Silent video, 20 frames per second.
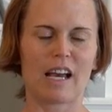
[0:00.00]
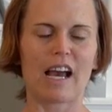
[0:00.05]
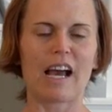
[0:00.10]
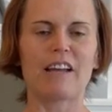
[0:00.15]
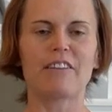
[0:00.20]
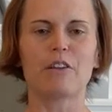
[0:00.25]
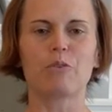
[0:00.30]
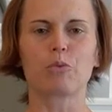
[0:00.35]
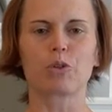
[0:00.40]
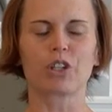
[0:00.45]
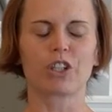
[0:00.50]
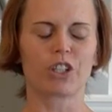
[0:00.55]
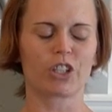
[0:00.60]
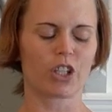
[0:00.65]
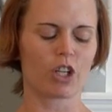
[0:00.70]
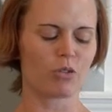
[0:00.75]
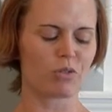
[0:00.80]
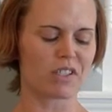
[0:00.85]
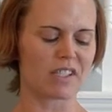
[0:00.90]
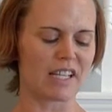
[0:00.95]
And then we're going
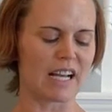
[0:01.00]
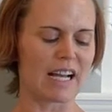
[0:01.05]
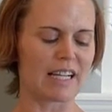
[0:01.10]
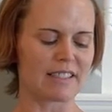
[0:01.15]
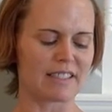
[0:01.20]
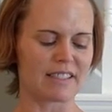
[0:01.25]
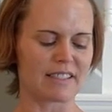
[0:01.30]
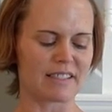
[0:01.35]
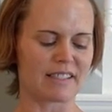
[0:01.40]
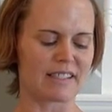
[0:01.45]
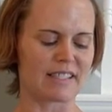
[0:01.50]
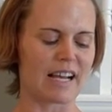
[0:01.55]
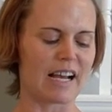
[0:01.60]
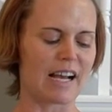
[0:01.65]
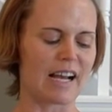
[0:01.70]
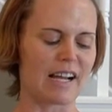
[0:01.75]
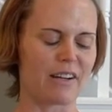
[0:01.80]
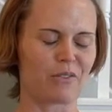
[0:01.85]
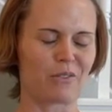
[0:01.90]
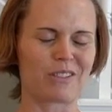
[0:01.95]
to go side to
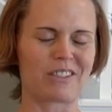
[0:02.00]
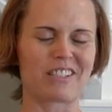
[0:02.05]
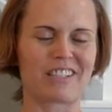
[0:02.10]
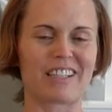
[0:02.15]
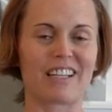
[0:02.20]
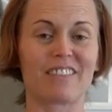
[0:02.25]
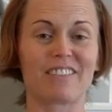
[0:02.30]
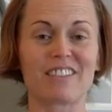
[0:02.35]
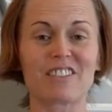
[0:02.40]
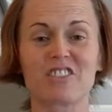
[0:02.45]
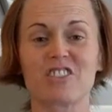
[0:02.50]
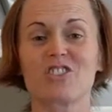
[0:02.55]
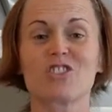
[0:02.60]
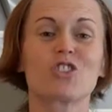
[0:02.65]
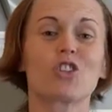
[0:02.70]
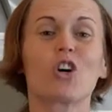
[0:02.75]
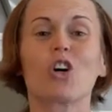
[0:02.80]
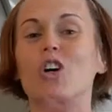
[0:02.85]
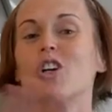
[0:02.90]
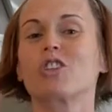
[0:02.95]
side. Once again, this is
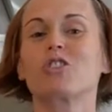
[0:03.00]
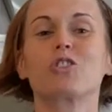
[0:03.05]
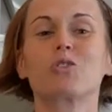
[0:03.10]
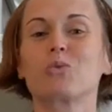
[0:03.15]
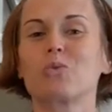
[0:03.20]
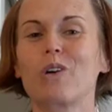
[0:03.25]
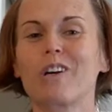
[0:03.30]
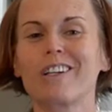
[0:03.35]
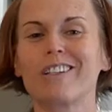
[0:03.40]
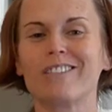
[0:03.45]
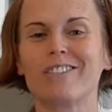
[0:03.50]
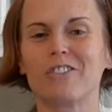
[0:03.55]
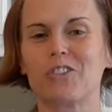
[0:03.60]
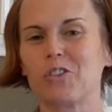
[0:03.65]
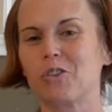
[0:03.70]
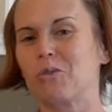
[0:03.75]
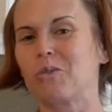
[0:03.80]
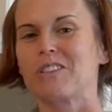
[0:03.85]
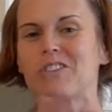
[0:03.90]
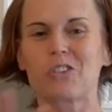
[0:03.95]
the harder one.
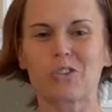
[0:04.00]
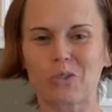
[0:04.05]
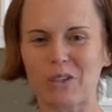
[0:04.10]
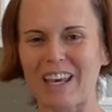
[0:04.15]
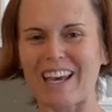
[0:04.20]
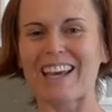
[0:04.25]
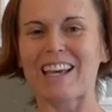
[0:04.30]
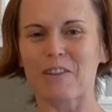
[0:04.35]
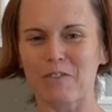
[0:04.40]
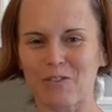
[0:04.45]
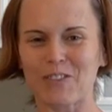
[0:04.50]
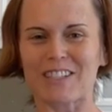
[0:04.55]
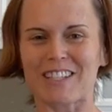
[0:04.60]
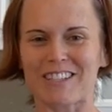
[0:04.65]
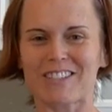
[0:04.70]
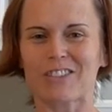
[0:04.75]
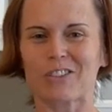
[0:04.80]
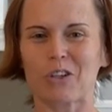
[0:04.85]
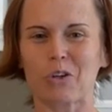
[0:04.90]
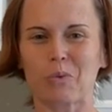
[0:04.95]
So it's okay if it
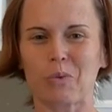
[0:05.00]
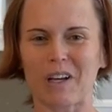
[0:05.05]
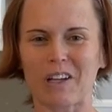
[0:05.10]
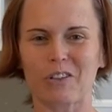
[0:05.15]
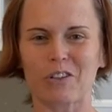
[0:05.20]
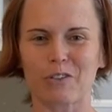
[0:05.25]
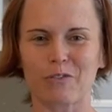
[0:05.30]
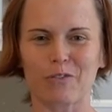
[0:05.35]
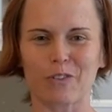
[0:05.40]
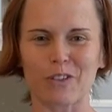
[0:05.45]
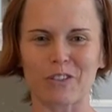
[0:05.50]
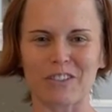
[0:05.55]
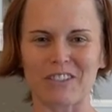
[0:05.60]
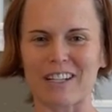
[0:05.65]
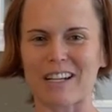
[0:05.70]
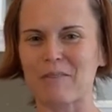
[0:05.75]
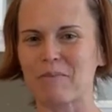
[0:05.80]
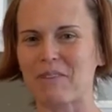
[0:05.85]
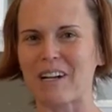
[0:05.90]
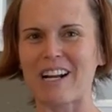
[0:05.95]
doesn't go well the first
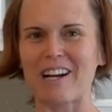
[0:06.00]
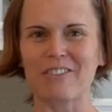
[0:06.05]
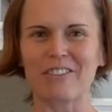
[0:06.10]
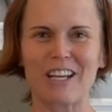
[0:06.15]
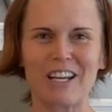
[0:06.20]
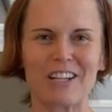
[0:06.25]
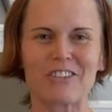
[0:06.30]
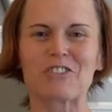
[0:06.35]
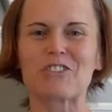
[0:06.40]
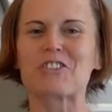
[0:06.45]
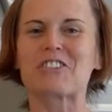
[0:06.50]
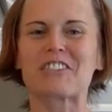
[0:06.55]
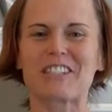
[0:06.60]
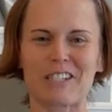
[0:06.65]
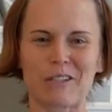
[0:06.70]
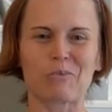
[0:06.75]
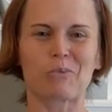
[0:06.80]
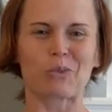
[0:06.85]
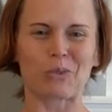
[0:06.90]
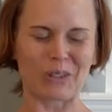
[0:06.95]
time round. Just
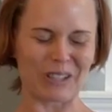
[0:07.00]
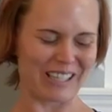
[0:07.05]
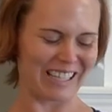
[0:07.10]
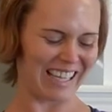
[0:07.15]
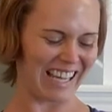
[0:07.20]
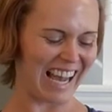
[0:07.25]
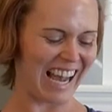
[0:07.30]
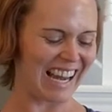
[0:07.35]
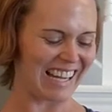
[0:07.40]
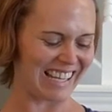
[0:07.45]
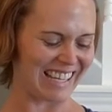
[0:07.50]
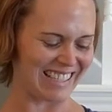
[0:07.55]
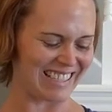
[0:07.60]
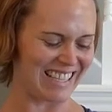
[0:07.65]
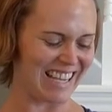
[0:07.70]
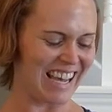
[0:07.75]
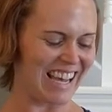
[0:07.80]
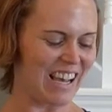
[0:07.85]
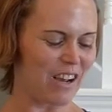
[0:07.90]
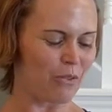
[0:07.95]
keep working at it.
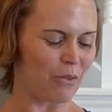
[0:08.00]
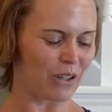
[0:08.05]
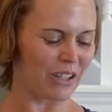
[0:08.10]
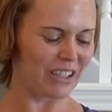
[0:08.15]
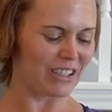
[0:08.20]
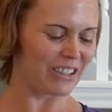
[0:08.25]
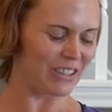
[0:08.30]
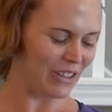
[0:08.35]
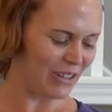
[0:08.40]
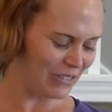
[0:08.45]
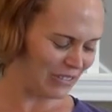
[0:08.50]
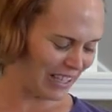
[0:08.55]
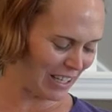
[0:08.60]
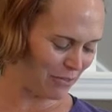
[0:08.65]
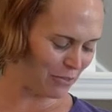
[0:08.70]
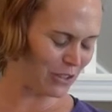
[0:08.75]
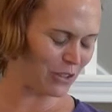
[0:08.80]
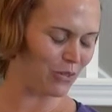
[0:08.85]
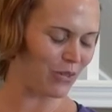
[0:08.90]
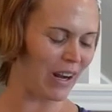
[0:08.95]
We're going to go
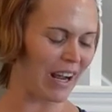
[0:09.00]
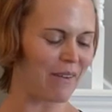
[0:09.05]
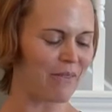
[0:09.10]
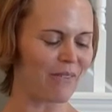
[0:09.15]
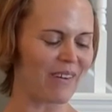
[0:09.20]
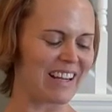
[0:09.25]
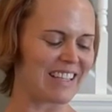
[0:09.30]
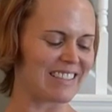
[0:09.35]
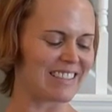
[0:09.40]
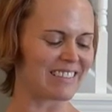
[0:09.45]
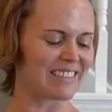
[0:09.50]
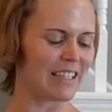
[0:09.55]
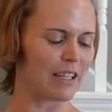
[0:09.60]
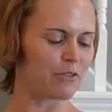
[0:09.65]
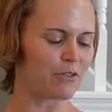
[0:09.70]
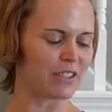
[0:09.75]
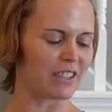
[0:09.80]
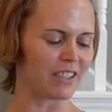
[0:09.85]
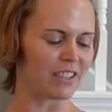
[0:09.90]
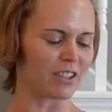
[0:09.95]
left to right, right to
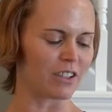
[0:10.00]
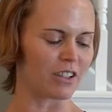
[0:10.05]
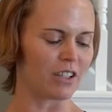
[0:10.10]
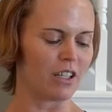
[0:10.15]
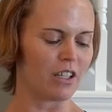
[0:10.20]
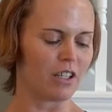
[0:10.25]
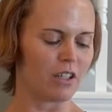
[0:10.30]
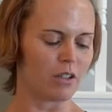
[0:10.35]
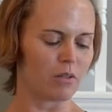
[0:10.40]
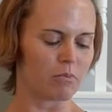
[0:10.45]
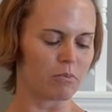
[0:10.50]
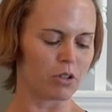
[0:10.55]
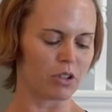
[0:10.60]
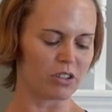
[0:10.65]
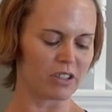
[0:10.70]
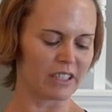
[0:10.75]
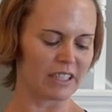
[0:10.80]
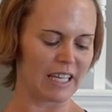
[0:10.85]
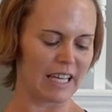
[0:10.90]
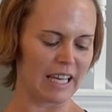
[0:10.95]
left here.
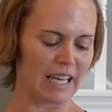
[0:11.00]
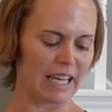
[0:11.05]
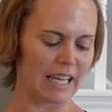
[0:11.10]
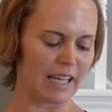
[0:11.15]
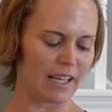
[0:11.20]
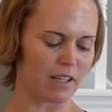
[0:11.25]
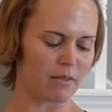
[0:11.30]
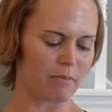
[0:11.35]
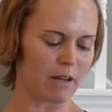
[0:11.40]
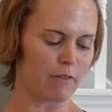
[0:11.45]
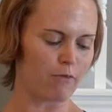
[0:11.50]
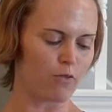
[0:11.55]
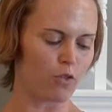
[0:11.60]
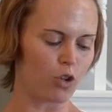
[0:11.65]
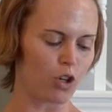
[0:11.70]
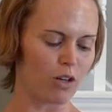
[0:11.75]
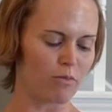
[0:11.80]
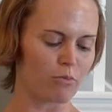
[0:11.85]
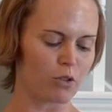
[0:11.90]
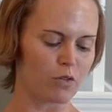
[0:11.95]
Pulling in. My
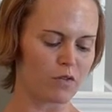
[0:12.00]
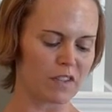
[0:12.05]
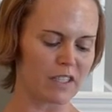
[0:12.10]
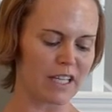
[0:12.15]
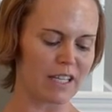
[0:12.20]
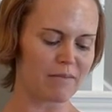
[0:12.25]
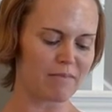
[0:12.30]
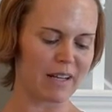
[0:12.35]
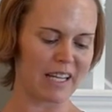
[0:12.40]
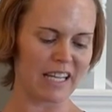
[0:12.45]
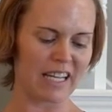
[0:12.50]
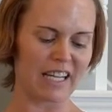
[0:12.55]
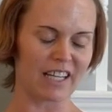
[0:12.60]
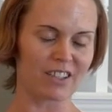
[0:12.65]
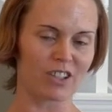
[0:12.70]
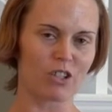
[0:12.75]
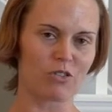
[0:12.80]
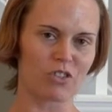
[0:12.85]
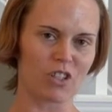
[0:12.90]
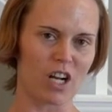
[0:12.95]
forearm moves in. My
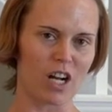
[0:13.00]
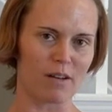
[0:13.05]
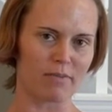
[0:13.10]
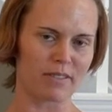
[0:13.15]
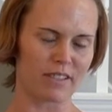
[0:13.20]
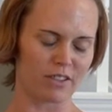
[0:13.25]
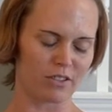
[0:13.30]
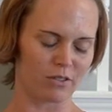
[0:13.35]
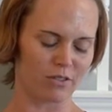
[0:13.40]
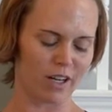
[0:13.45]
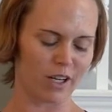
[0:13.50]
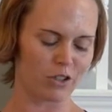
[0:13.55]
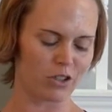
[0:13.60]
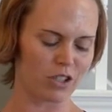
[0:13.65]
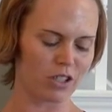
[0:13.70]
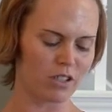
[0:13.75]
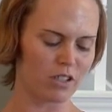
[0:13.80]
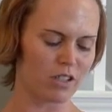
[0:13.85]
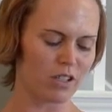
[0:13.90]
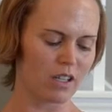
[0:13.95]
hand goes opposite direction.